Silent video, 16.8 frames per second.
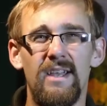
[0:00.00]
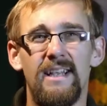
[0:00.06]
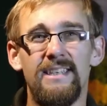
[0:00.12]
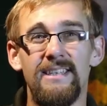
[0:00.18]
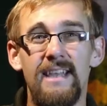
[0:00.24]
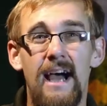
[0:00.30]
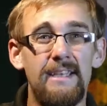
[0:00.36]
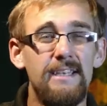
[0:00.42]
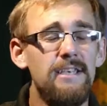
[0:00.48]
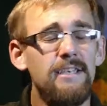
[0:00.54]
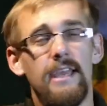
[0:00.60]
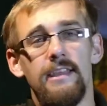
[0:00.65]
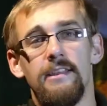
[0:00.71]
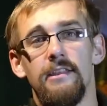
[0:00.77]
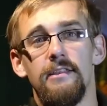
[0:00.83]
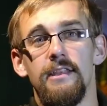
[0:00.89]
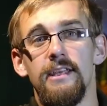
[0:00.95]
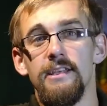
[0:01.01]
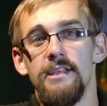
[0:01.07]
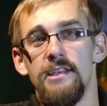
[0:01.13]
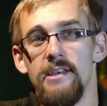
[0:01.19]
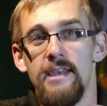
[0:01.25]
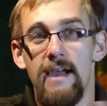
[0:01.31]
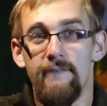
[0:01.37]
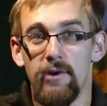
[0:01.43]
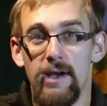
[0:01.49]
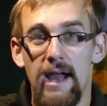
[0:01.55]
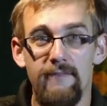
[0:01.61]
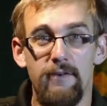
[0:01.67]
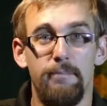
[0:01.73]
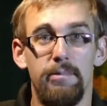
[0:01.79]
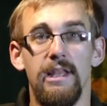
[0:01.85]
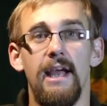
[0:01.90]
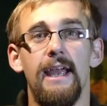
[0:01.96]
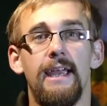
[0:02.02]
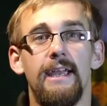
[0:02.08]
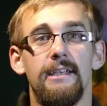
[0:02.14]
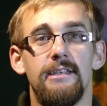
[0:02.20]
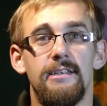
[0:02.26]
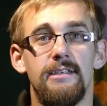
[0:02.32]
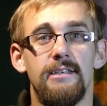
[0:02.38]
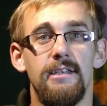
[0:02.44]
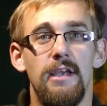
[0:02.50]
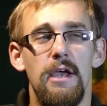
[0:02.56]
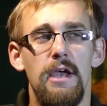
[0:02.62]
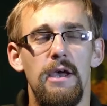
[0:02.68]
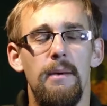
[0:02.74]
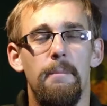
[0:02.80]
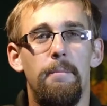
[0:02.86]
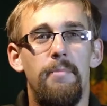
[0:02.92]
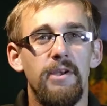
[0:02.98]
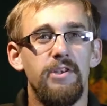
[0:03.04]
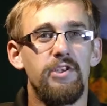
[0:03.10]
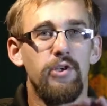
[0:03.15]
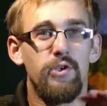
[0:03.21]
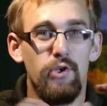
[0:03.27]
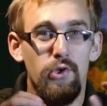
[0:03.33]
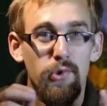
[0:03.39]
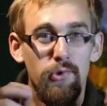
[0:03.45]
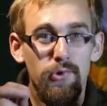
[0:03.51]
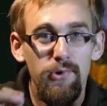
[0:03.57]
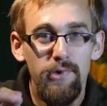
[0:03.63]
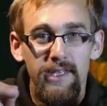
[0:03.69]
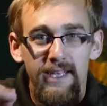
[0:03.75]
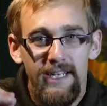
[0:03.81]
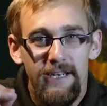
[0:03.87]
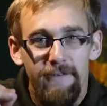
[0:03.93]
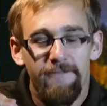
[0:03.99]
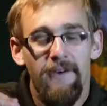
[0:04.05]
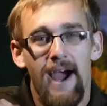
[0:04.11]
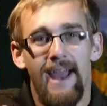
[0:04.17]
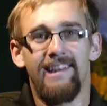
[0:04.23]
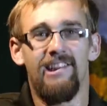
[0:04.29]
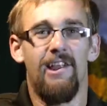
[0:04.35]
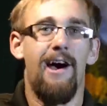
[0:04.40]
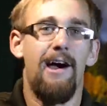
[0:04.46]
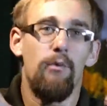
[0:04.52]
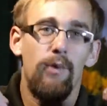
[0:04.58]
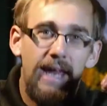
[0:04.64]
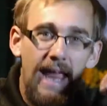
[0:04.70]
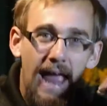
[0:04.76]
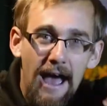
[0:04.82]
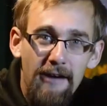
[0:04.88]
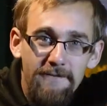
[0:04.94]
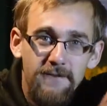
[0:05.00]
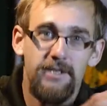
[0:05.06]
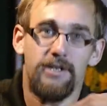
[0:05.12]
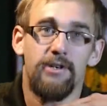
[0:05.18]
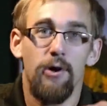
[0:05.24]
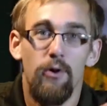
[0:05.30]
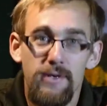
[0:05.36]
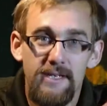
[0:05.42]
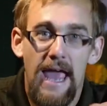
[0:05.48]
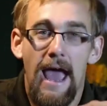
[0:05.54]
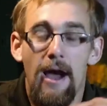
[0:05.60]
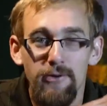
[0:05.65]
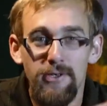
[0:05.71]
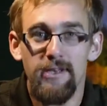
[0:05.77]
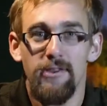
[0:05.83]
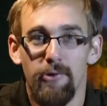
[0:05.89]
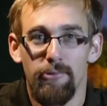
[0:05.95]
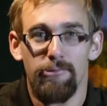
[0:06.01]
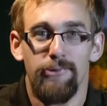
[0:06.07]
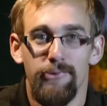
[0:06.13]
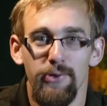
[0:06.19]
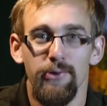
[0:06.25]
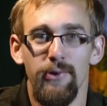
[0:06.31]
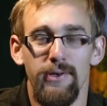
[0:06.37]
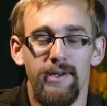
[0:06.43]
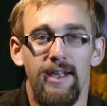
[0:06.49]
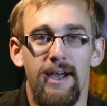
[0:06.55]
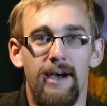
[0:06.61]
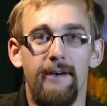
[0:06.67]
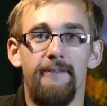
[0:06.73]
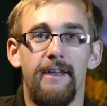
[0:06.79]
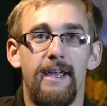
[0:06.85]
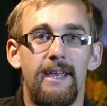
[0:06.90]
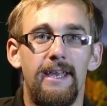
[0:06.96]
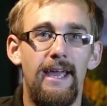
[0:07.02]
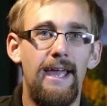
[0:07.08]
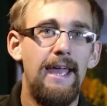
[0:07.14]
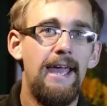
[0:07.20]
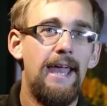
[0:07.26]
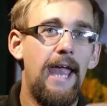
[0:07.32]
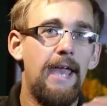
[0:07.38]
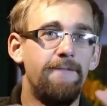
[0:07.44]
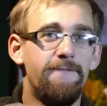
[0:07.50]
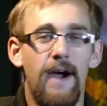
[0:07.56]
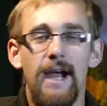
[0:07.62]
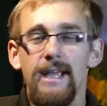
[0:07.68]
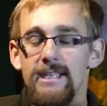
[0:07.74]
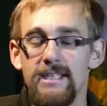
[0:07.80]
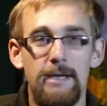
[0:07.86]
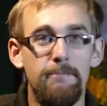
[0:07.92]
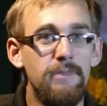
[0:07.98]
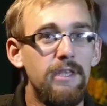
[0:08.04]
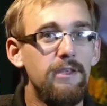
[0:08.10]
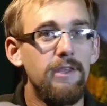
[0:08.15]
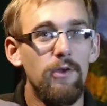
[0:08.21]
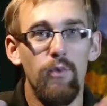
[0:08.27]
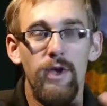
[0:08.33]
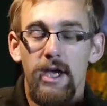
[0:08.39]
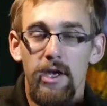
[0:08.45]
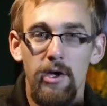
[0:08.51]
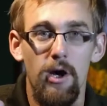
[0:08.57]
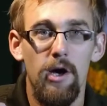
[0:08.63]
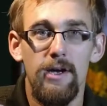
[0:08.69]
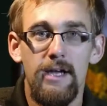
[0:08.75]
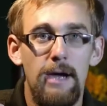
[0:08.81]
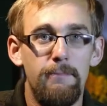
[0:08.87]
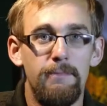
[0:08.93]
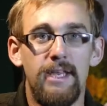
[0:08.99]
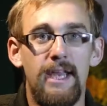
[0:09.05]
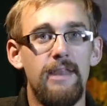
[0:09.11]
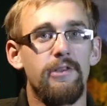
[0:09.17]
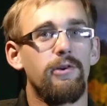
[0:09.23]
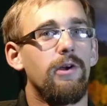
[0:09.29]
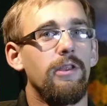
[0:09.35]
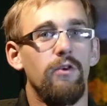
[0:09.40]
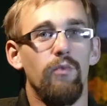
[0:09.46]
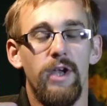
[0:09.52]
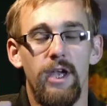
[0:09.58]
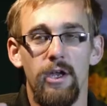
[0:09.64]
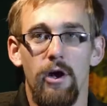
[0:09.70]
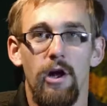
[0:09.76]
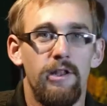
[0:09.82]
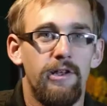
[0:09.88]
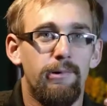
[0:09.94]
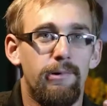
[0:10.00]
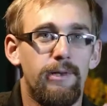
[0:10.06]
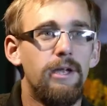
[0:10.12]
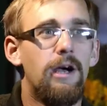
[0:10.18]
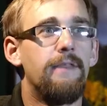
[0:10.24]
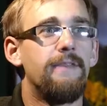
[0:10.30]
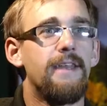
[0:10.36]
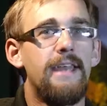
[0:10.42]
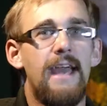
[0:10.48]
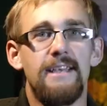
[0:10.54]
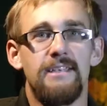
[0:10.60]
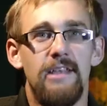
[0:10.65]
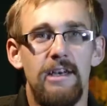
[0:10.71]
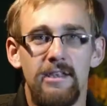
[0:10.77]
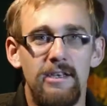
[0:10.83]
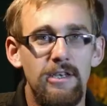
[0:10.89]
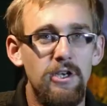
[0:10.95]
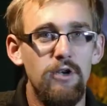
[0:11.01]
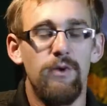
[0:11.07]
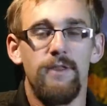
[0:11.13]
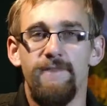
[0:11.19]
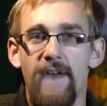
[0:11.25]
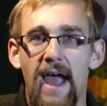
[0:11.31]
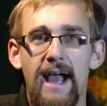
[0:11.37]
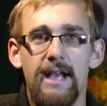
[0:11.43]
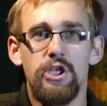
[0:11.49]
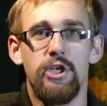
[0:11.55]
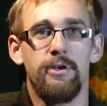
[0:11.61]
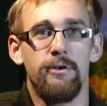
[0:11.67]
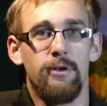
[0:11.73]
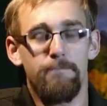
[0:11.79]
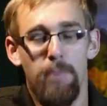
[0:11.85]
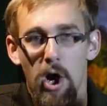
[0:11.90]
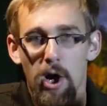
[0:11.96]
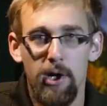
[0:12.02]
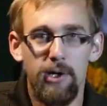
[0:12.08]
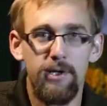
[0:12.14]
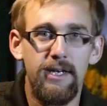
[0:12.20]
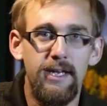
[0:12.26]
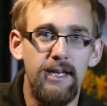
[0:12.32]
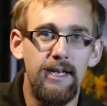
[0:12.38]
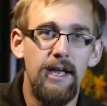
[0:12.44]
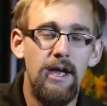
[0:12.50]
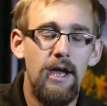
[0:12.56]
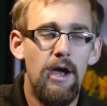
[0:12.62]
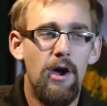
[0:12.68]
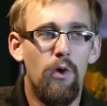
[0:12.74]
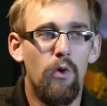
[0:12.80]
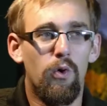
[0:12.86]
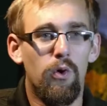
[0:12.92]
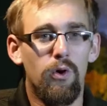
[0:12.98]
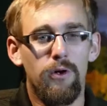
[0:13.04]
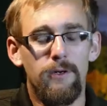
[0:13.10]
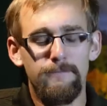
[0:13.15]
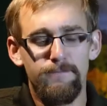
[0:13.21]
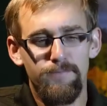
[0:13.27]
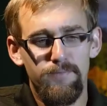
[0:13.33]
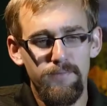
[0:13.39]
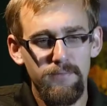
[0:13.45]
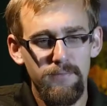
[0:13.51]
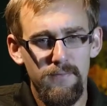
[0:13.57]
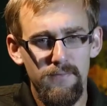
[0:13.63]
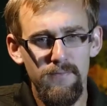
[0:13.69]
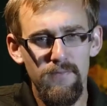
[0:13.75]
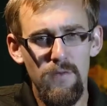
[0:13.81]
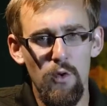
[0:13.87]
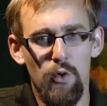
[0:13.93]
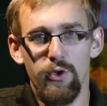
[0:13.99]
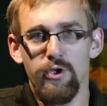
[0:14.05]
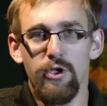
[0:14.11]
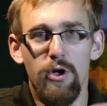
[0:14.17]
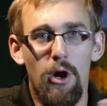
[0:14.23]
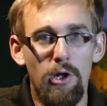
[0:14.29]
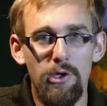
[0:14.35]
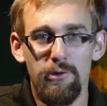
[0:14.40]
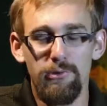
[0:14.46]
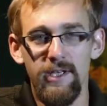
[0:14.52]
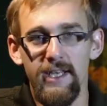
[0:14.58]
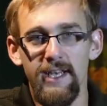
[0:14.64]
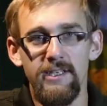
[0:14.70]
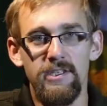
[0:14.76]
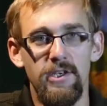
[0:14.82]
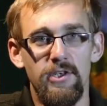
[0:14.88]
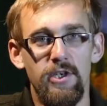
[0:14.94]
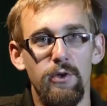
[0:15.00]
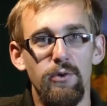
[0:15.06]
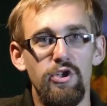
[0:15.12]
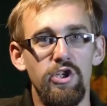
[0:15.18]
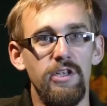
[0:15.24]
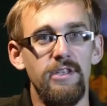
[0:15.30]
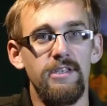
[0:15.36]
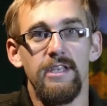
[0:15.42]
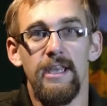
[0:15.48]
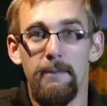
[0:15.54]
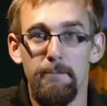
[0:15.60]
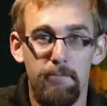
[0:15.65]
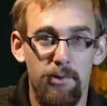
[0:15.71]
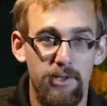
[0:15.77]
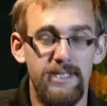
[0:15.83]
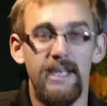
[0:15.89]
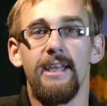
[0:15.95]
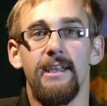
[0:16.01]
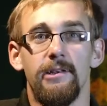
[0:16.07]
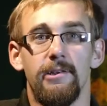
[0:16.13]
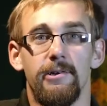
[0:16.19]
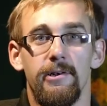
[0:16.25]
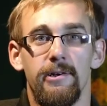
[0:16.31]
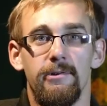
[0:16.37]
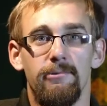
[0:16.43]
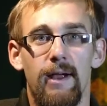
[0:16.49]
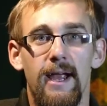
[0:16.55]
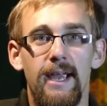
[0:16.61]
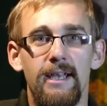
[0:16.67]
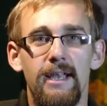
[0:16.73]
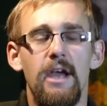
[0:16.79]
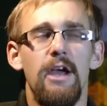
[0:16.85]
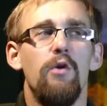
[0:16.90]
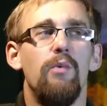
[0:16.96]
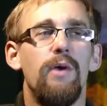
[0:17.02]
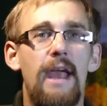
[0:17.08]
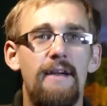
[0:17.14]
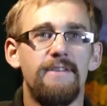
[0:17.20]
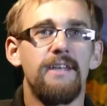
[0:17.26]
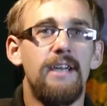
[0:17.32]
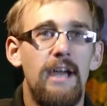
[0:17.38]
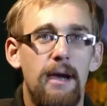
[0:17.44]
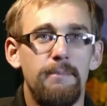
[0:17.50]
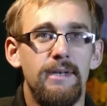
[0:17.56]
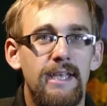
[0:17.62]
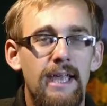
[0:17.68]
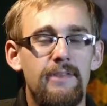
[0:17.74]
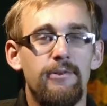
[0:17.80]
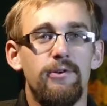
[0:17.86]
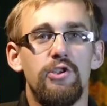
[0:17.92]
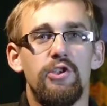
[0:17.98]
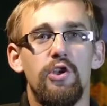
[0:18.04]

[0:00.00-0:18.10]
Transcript: That's not to say that these never have a place, but to truly define law, we have to go down to the root of it and find something that we can all come together on, that we can all agree on, that has nothing to do with faction or party or scholarly institutions in particular, right? We have to come together.